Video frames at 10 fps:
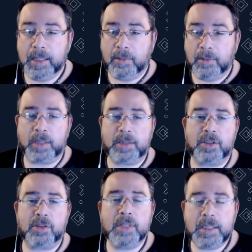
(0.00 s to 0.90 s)
what
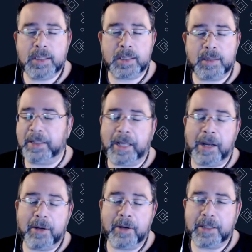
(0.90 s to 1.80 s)
screens and
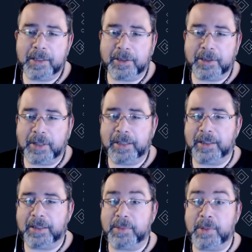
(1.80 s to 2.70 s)
areas in the training
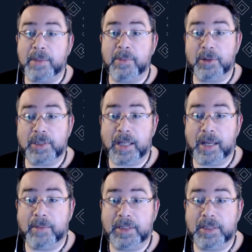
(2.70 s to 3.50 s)
did they spend the most time?